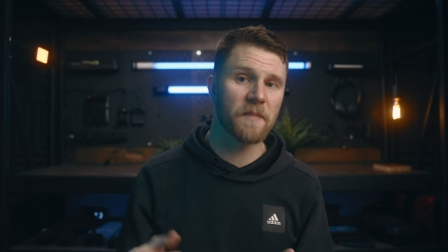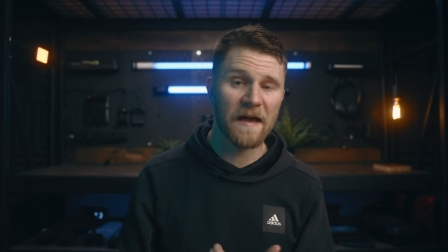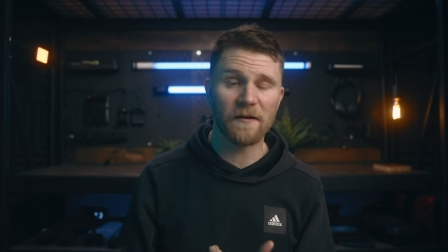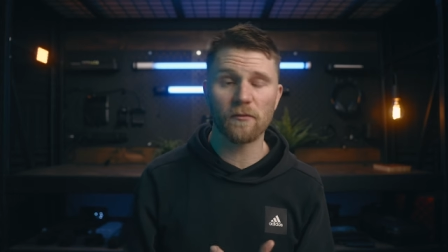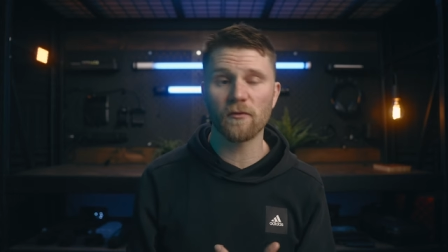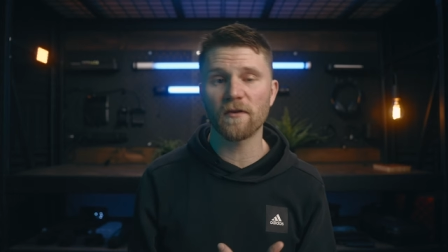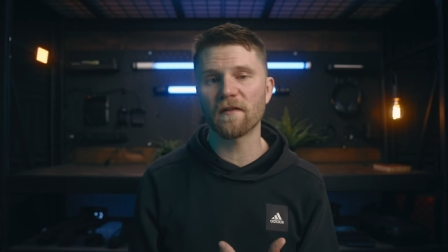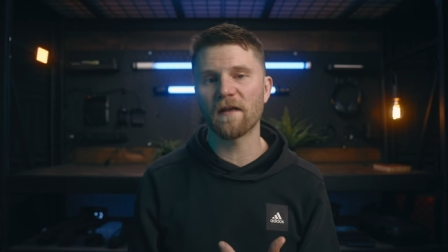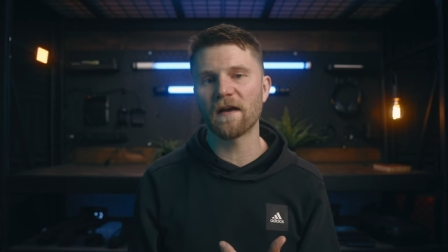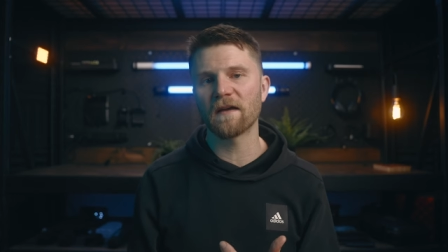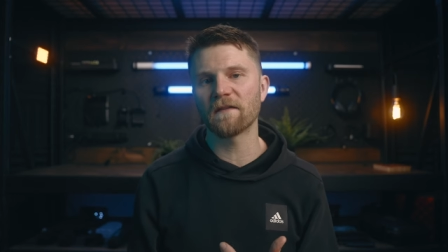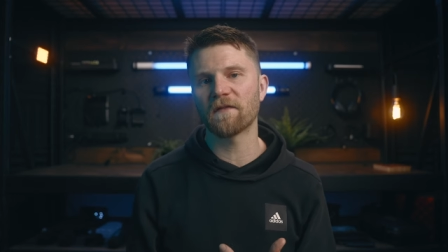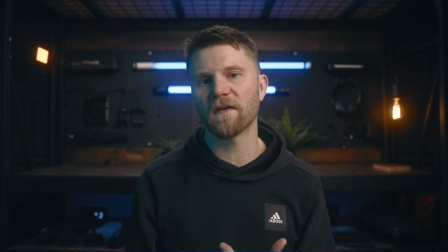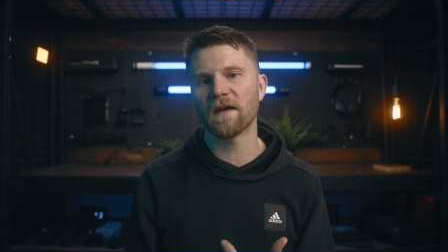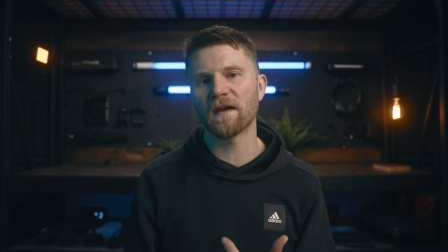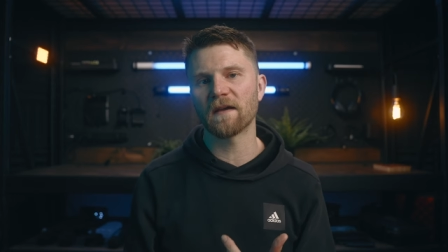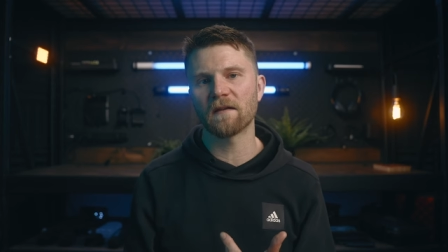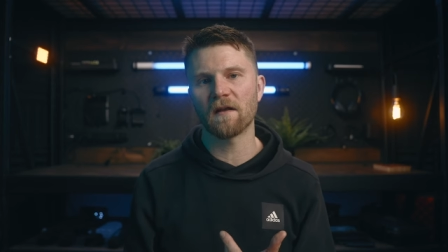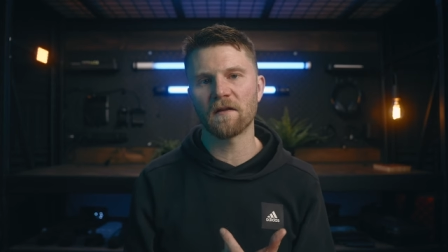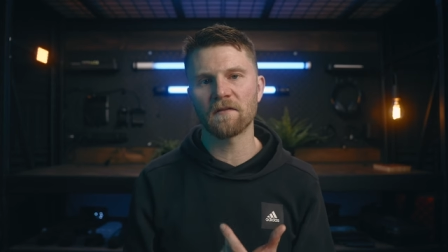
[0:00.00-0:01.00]
battery life,
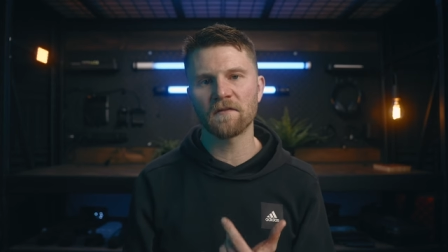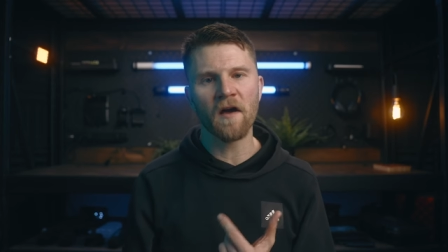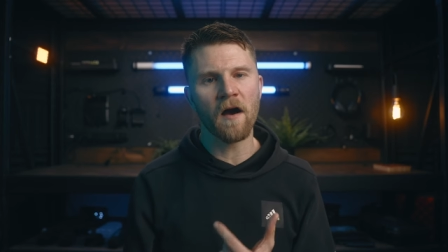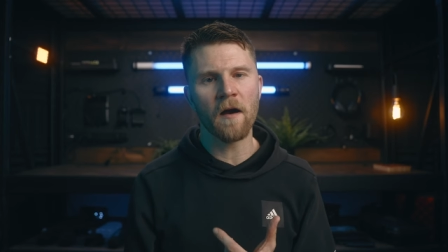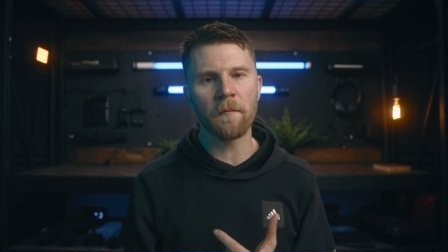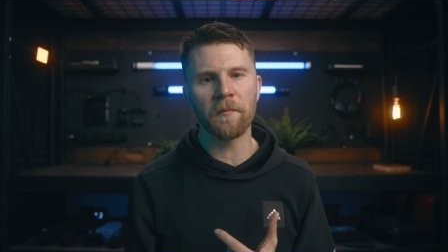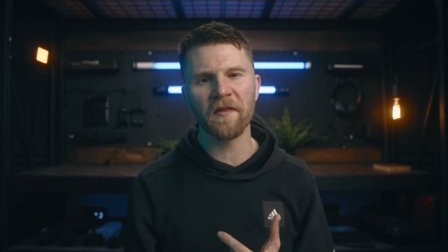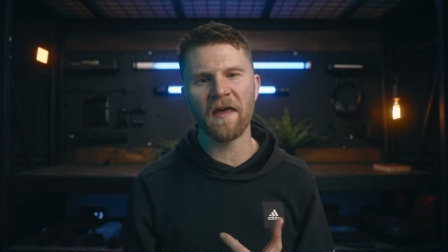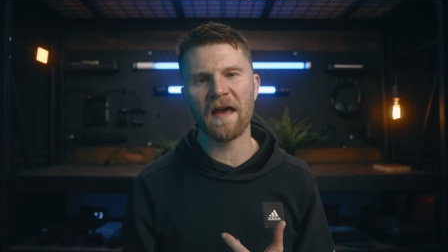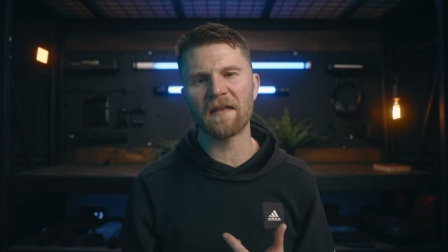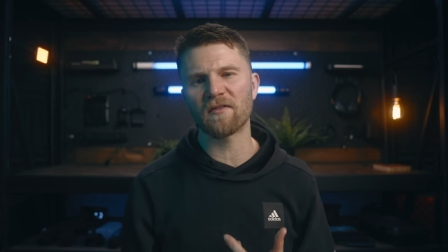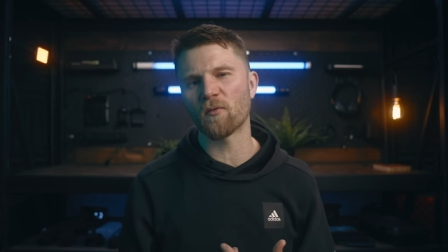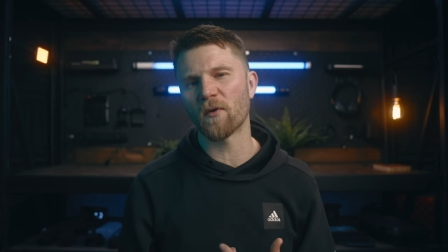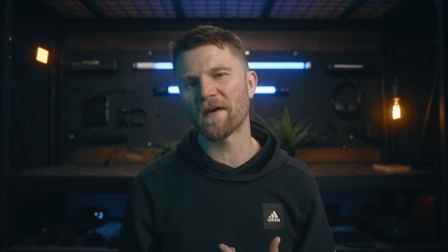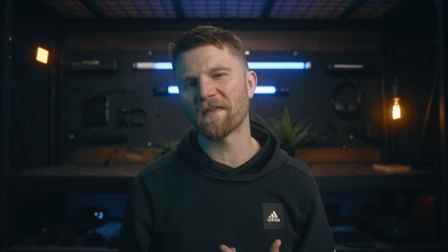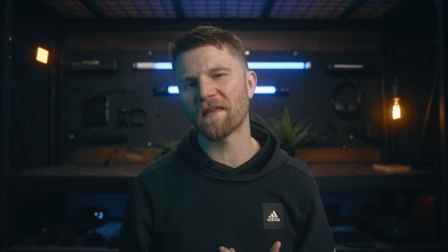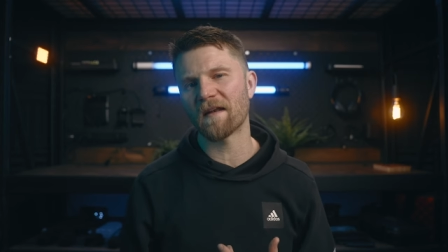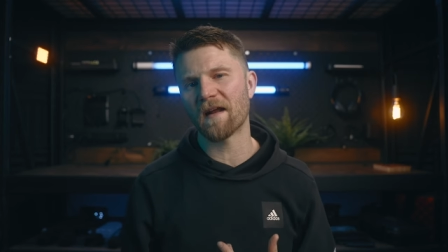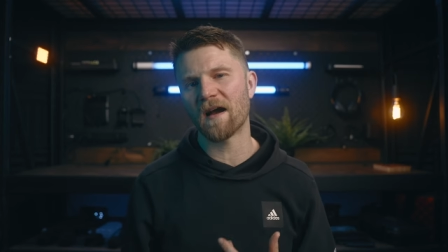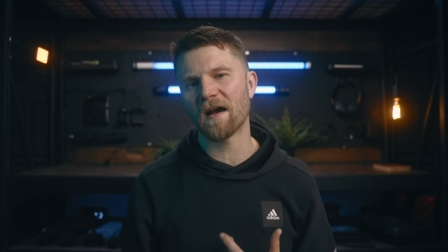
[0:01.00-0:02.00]
and on top of that, the
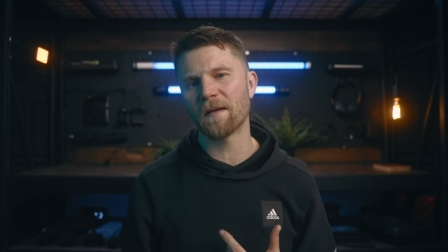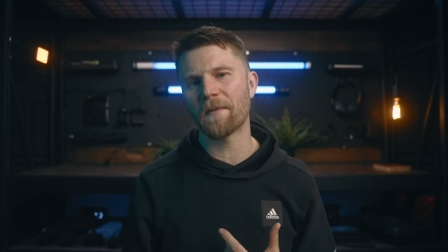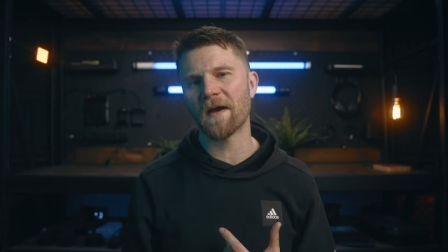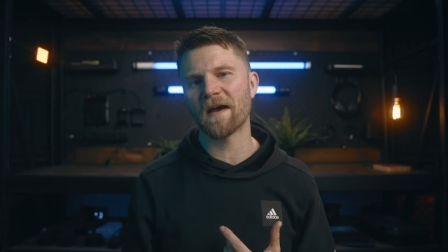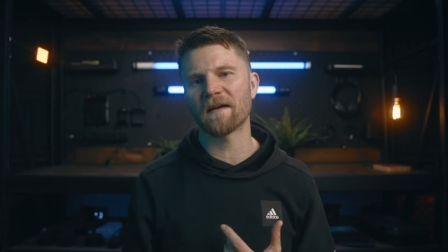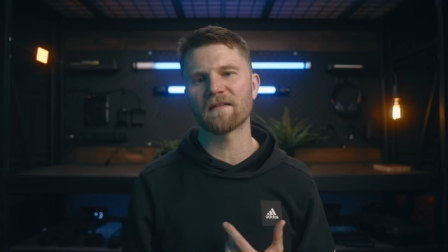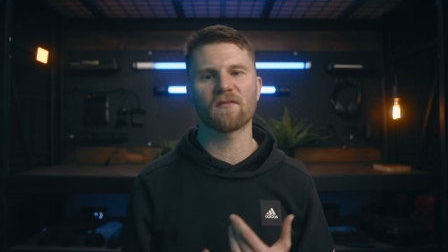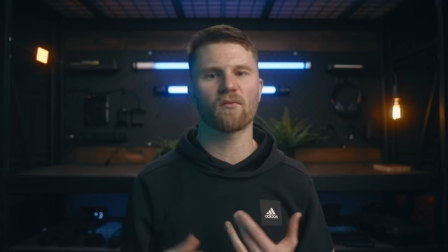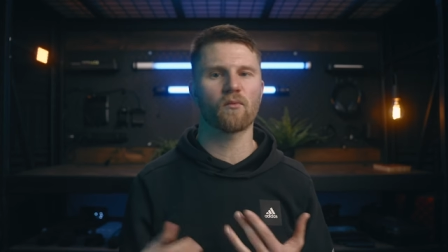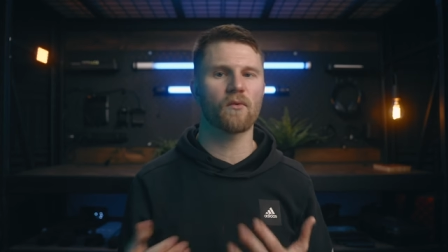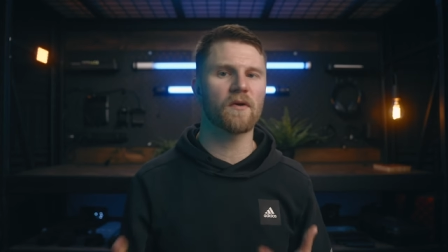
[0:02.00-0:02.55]
way that iPads